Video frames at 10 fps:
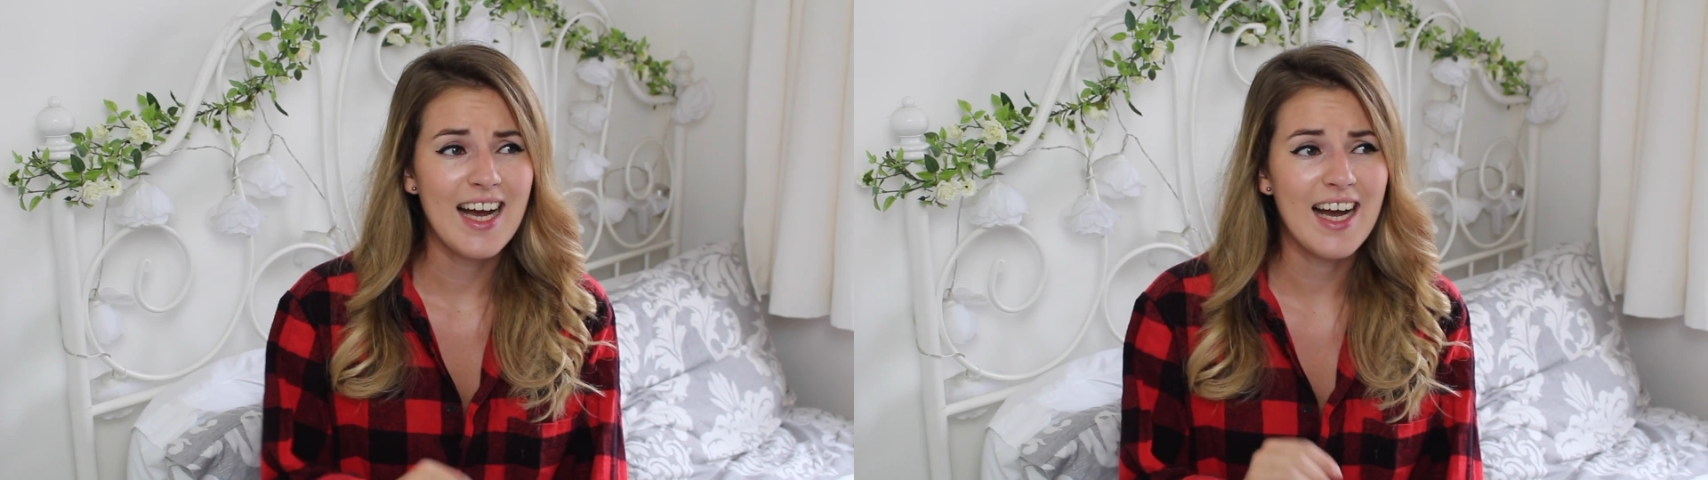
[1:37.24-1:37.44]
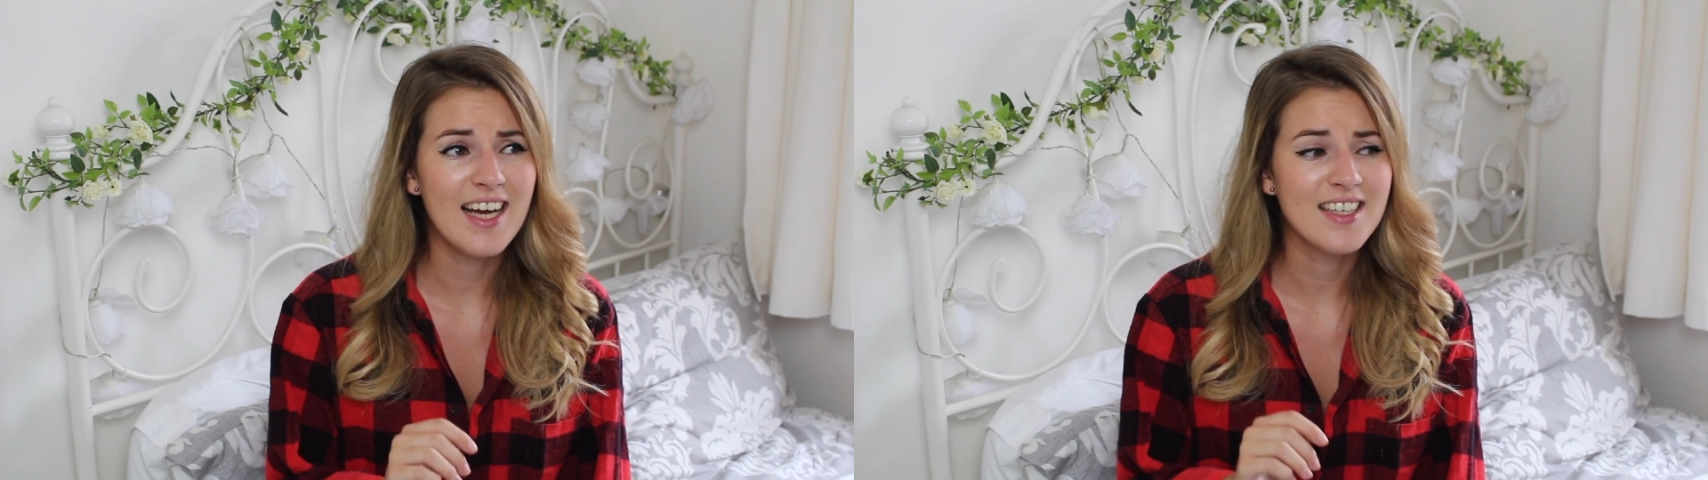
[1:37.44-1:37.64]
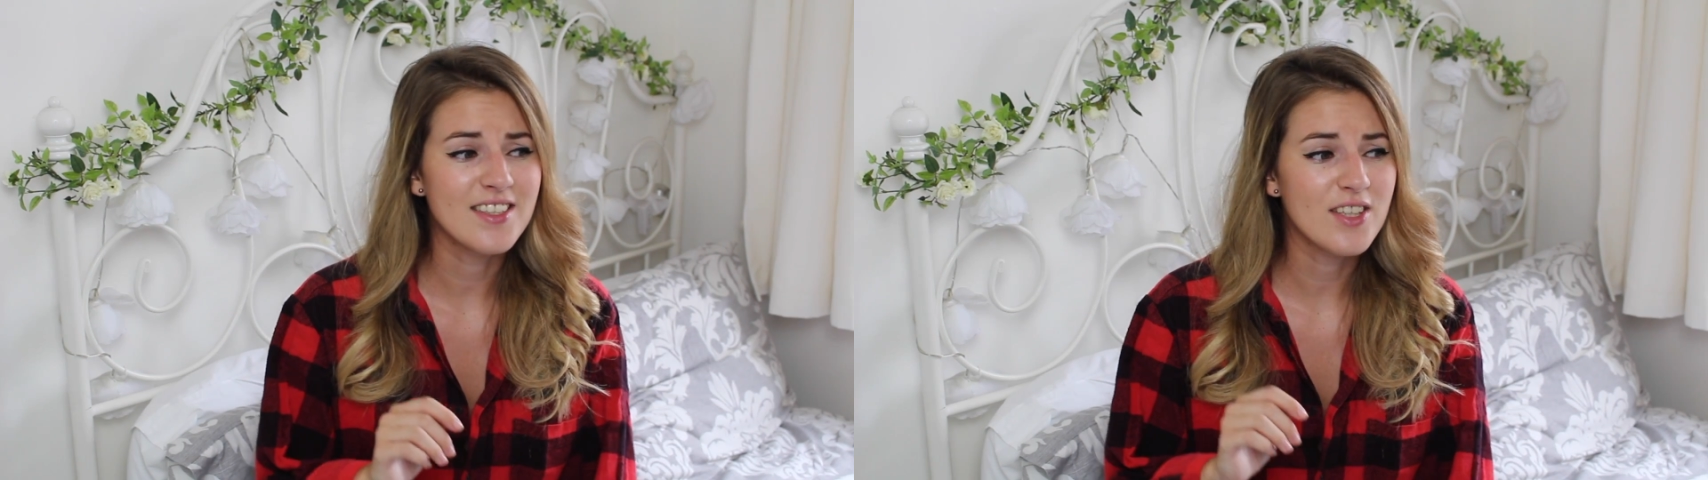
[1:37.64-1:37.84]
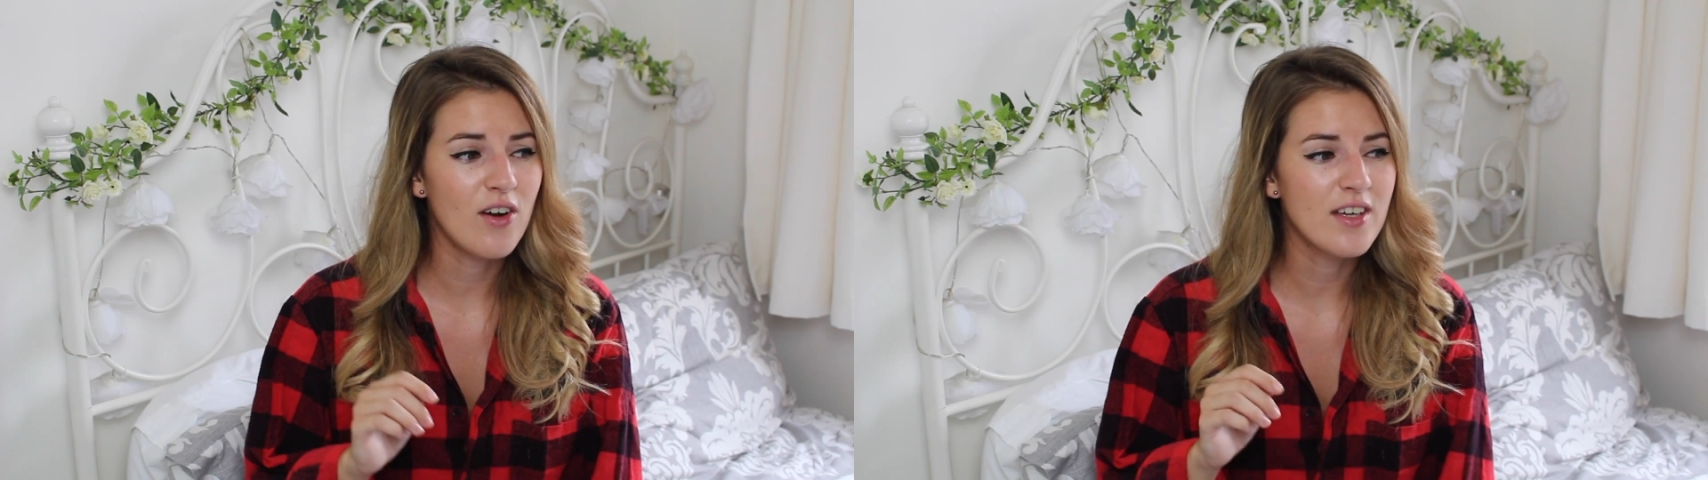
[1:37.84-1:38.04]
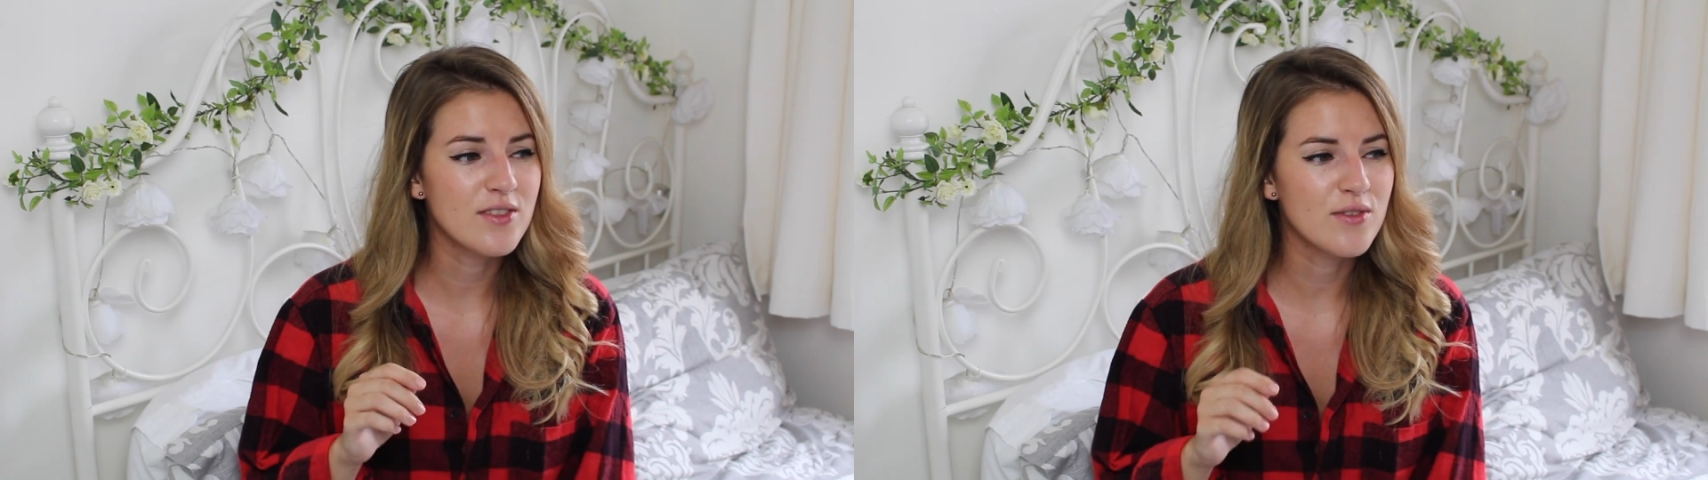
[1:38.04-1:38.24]
and
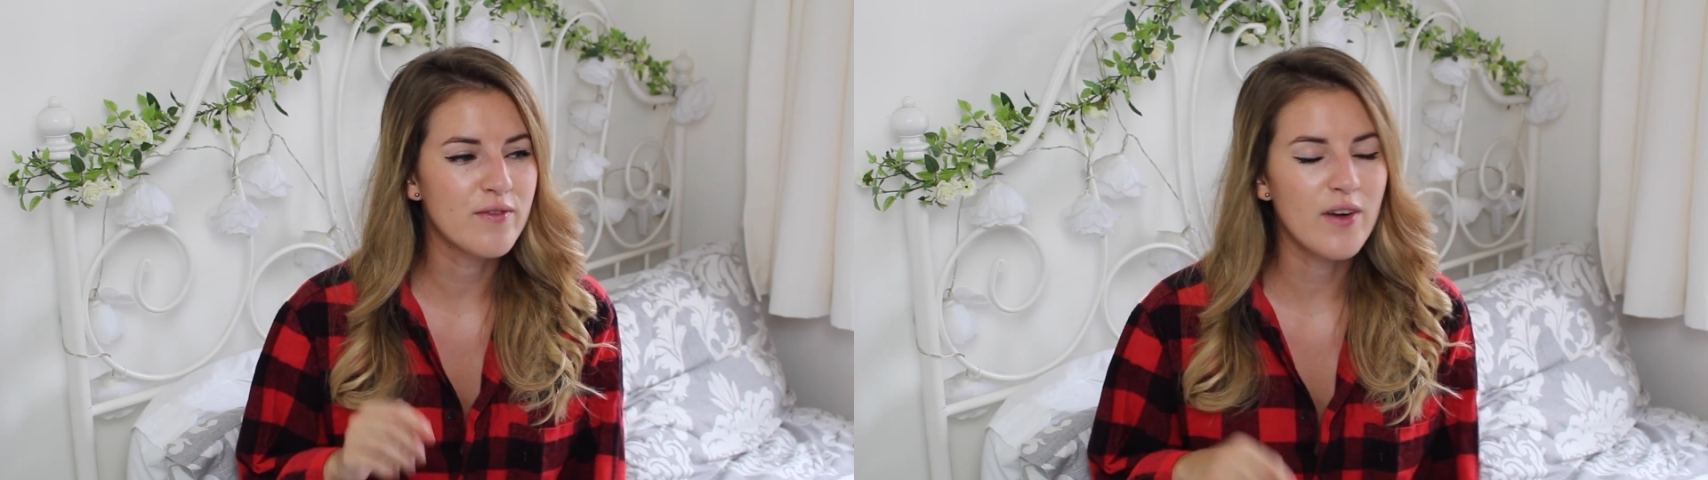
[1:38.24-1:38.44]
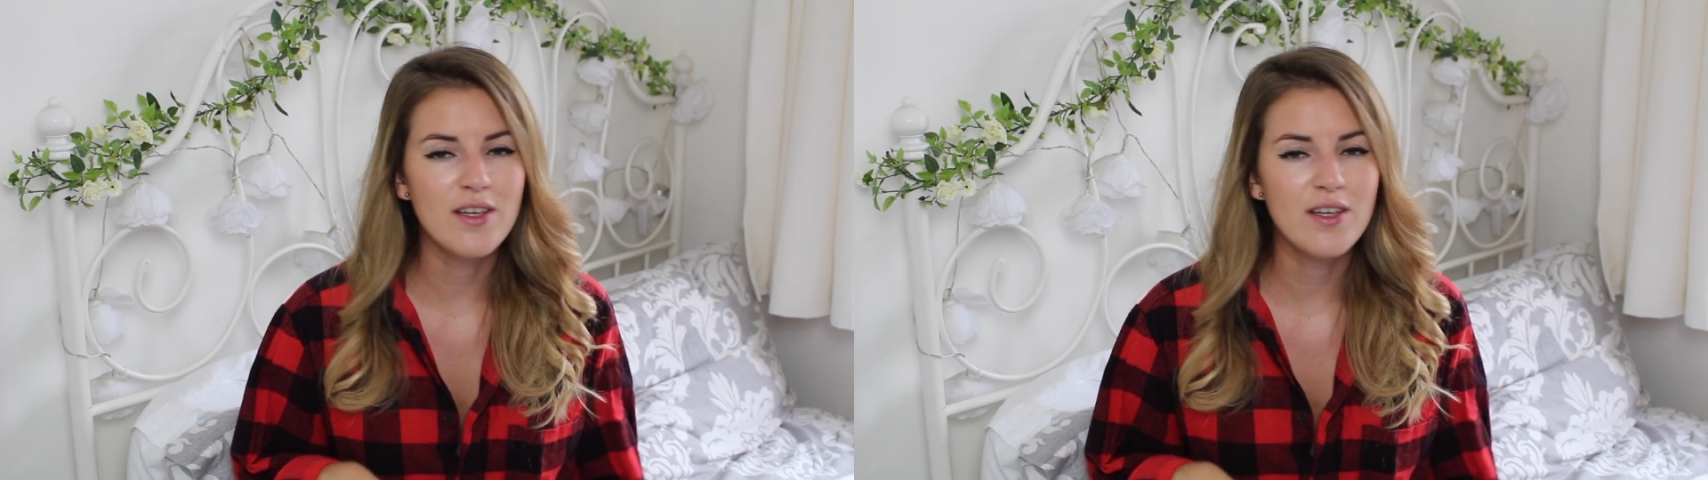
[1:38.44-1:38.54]
I sort of,